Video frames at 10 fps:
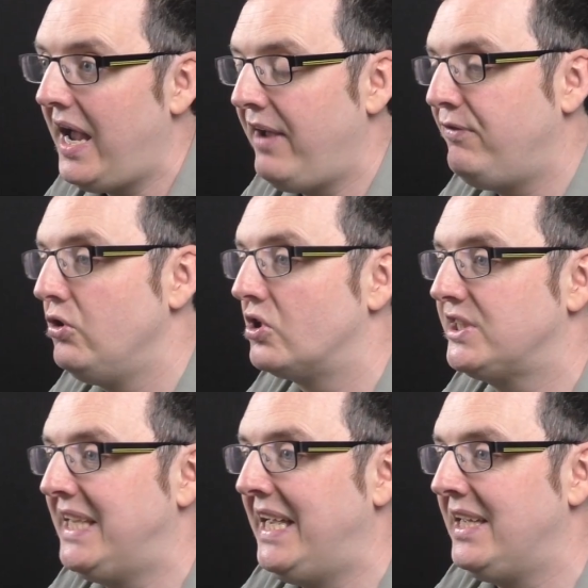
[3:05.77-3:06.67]
If you're
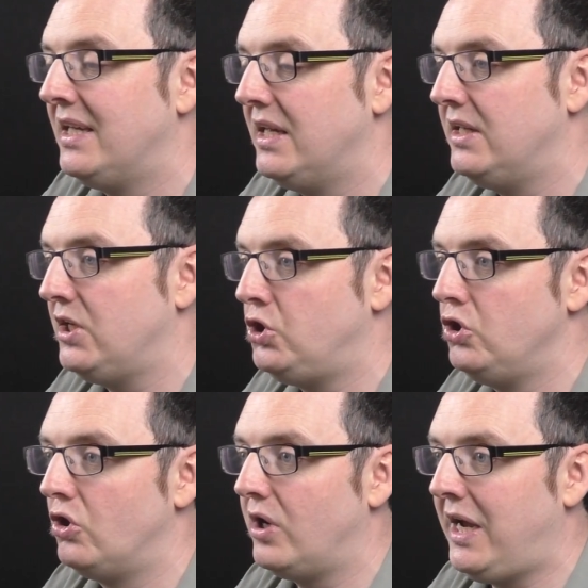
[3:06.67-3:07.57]
saying that
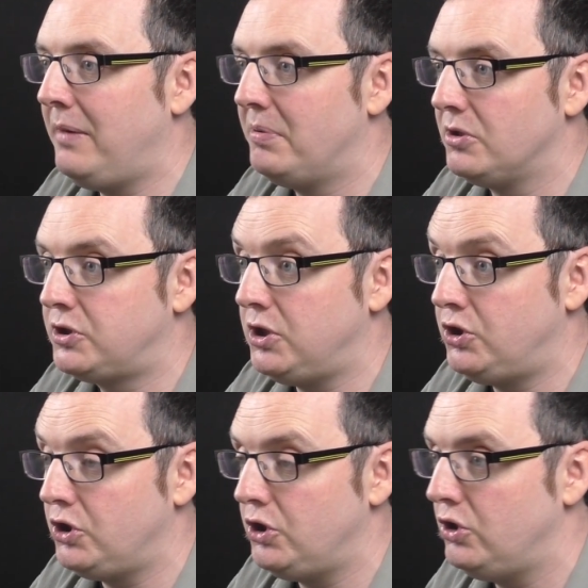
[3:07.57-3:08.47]
you're able to
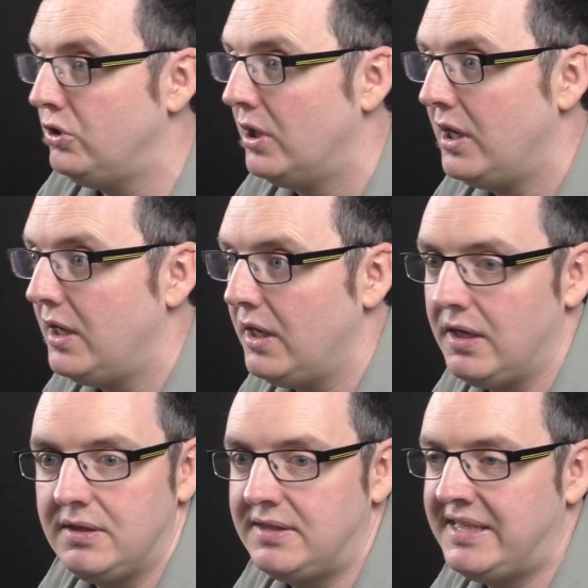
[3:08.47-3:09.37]
do
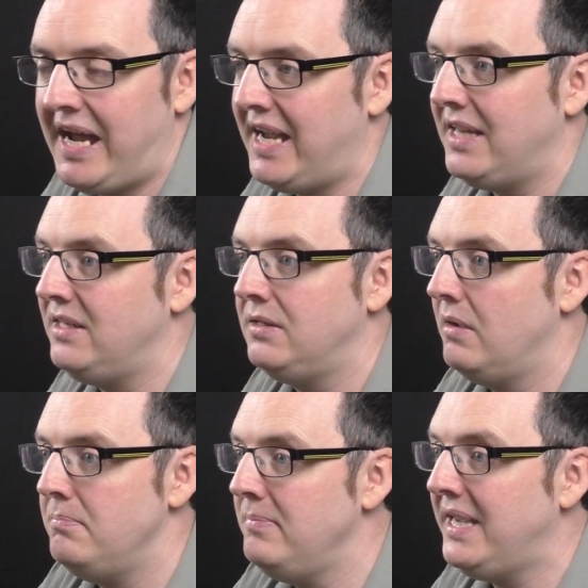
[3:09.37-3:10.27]
10
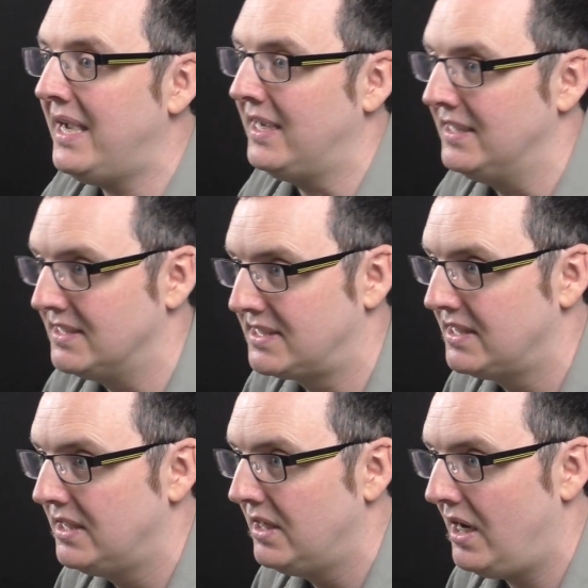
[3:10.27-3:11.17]
meetings,
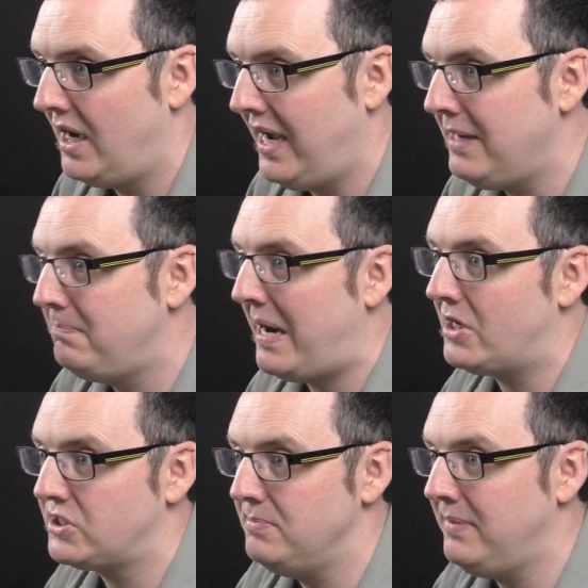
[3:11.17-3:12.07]

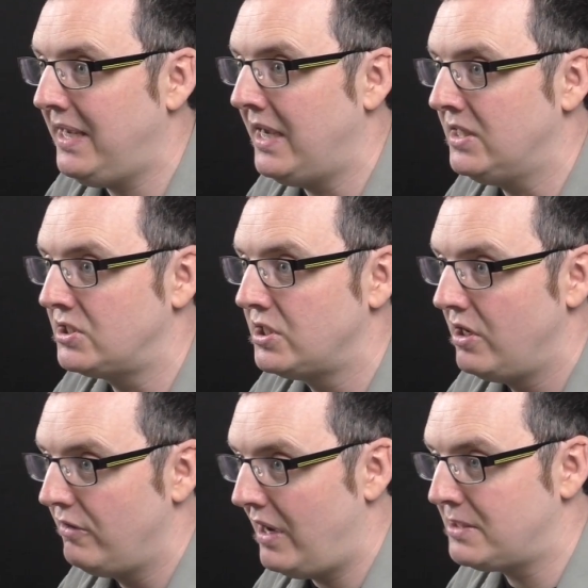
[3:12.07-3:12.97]
in-person meetings,
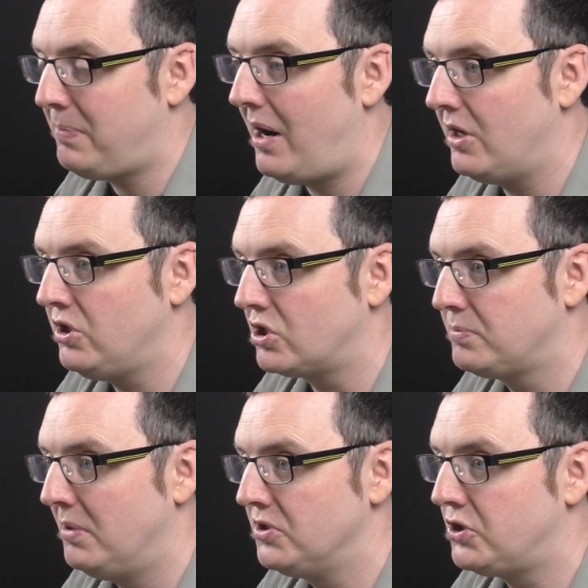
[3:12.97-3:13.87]
as part of your
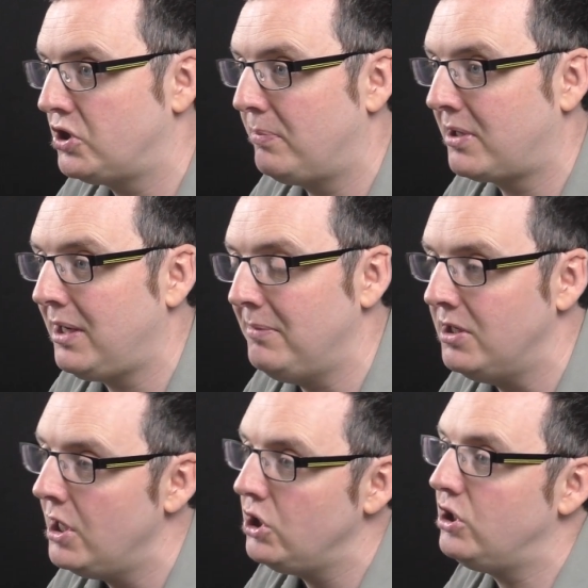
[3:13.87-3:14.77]
sponsorship agreement,
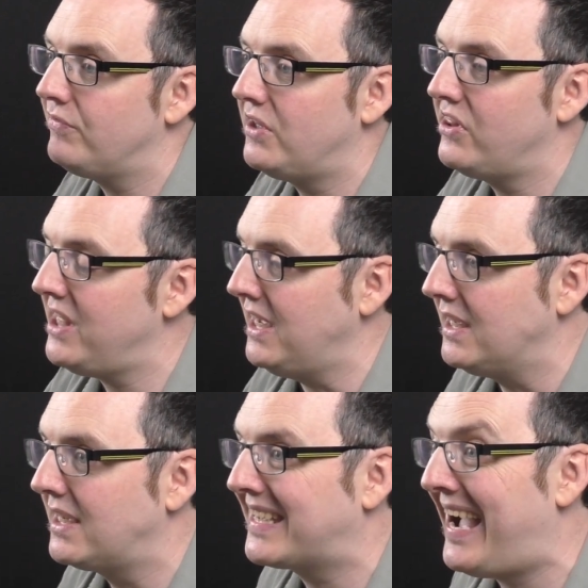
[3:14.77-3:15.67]
you have to
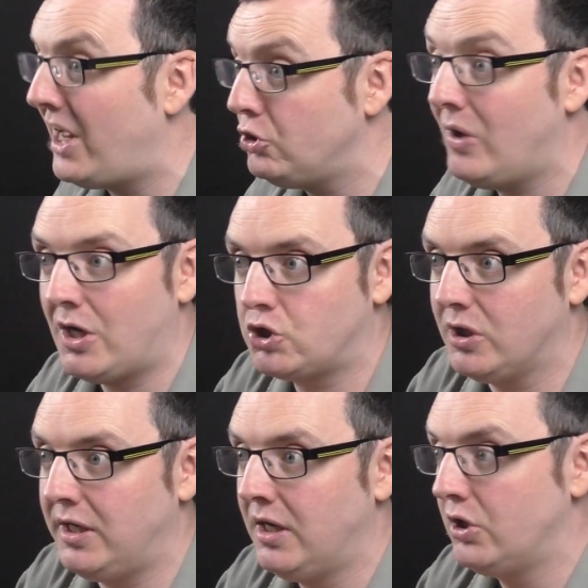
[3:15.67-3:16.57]
think, can you
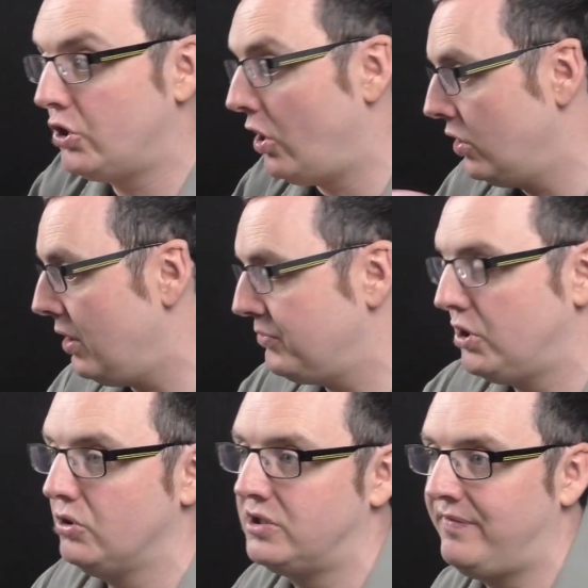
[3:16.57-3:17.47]
actually turn up to
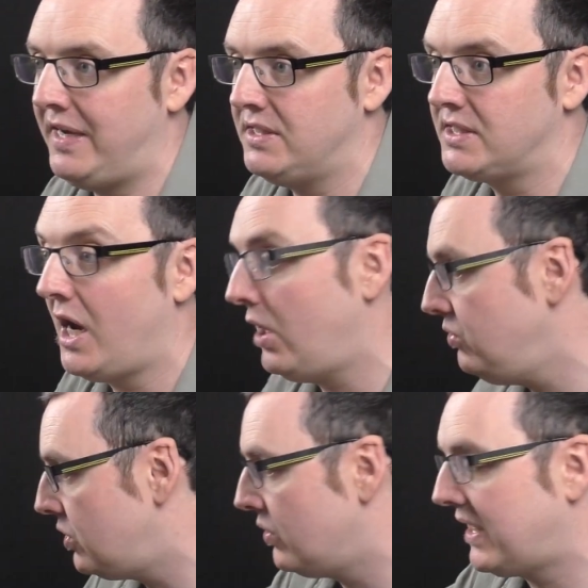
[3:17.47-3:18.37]
those events? How are
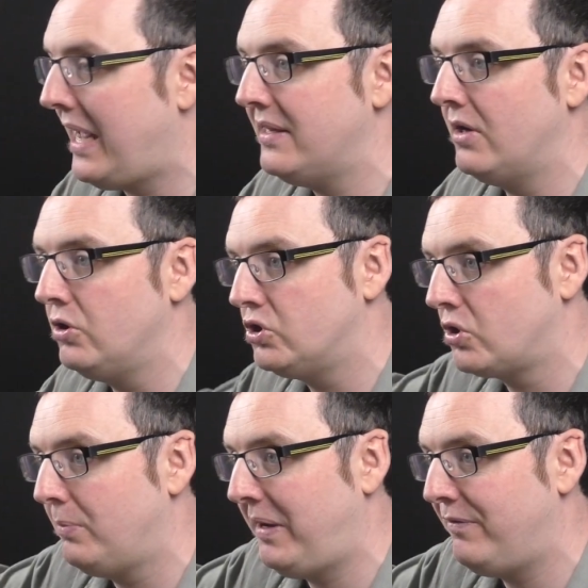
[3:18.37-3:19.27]
you going to get there? Who's
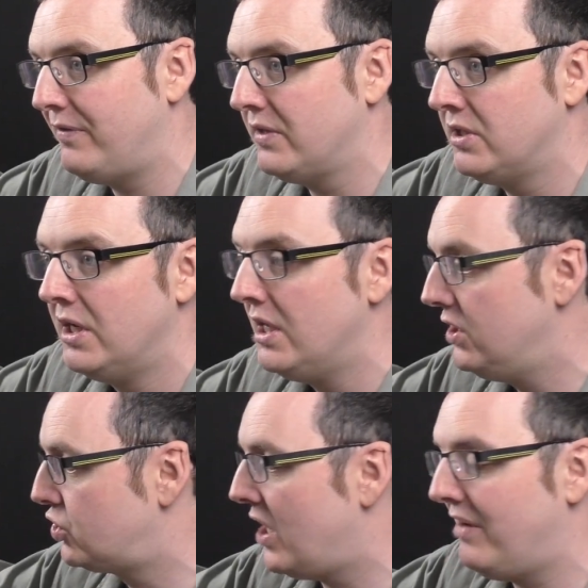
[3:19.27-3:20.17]
going to pay for the
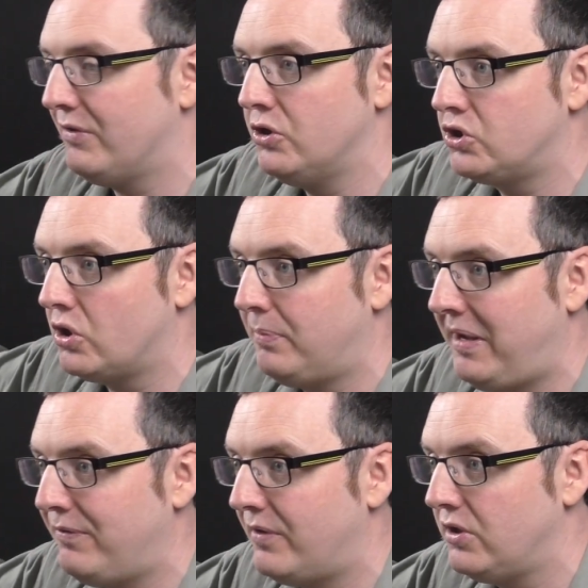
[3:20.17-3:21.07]
travel? Who's going to
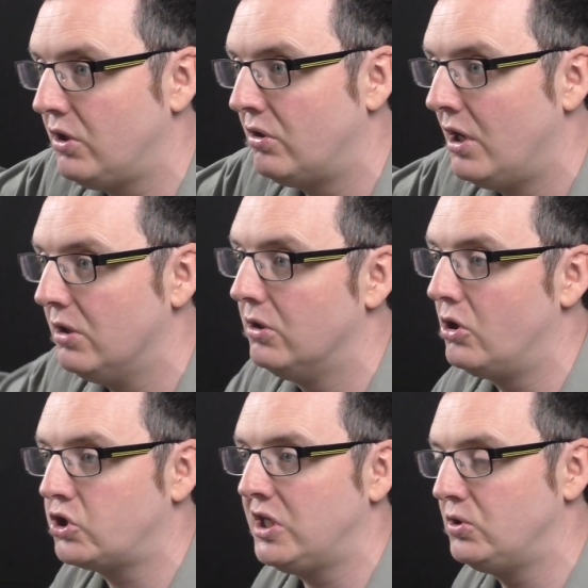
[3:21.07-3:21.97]
pay for your
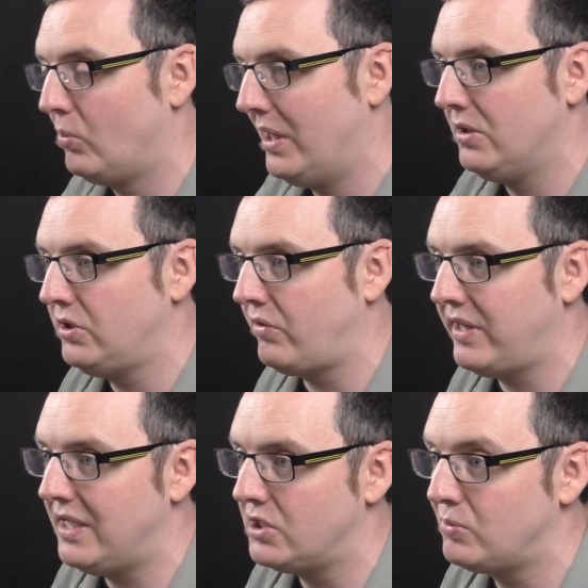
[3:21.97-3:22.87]
lodgings while you're
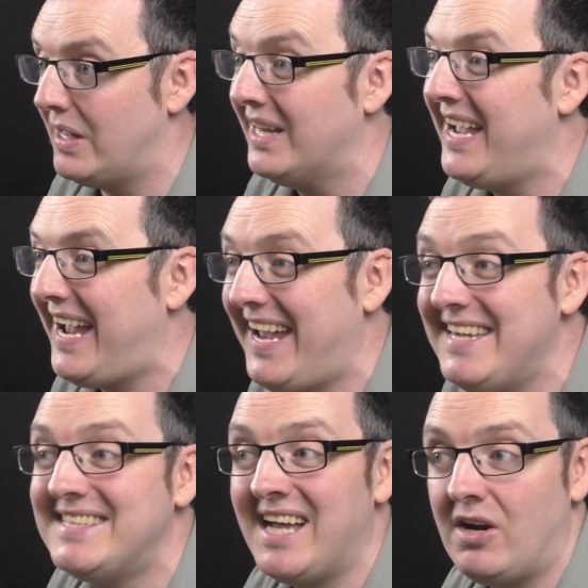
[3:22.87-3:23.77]
there as well?
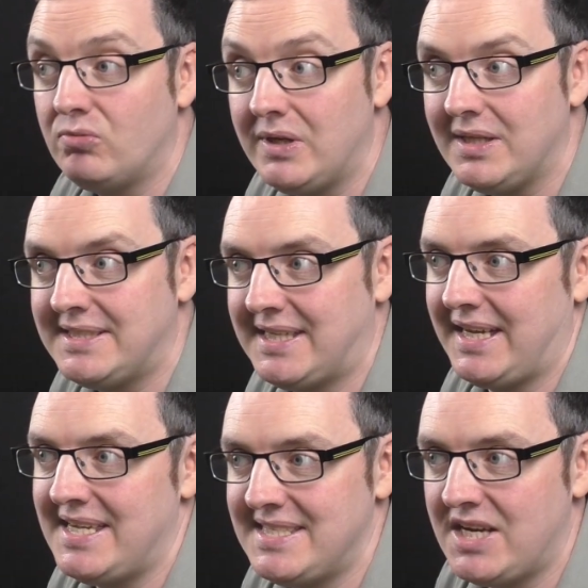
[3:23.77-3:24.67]
Is that realistic?
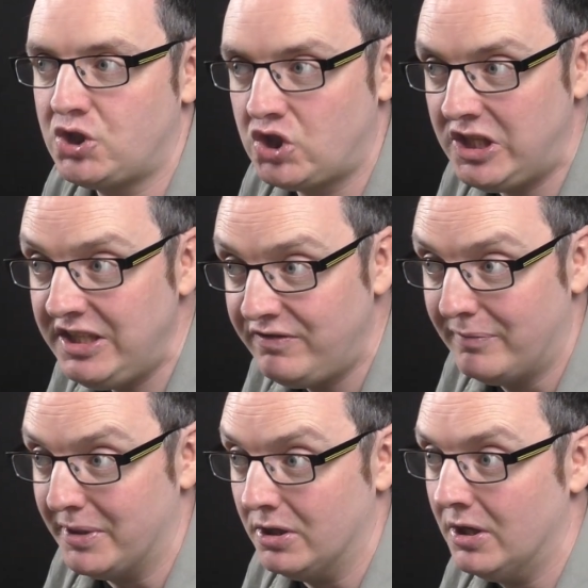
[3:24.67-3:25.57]
Is it
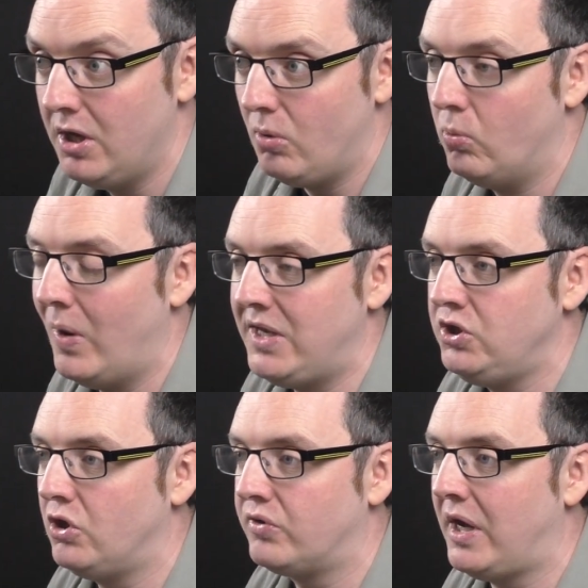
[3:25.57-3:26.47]
achievable when
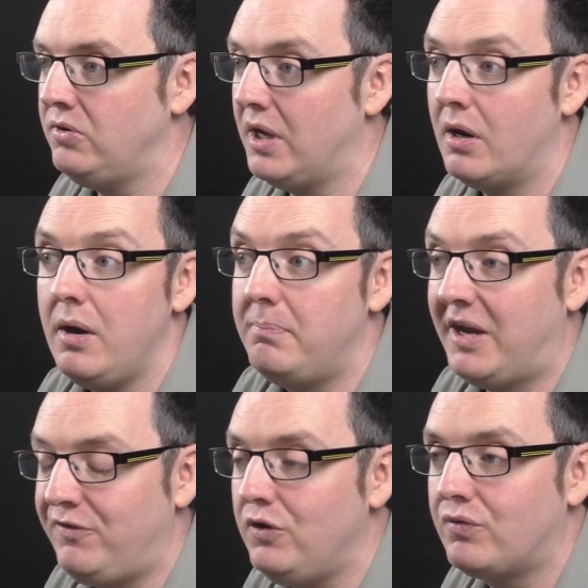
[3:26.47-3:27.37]
you're down there? But
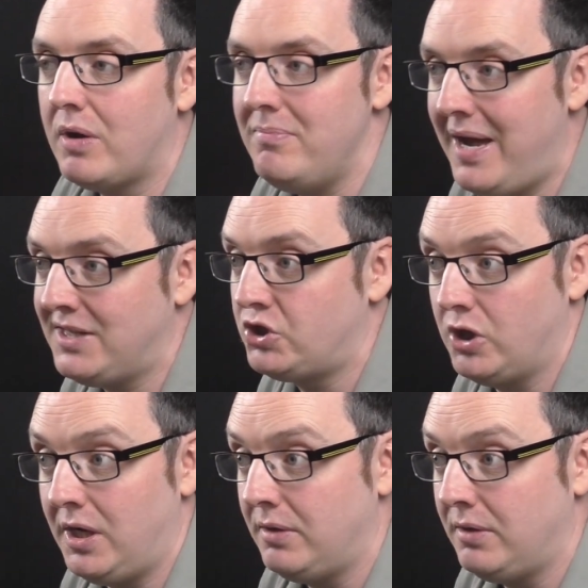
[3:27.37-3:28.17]
if you've committed to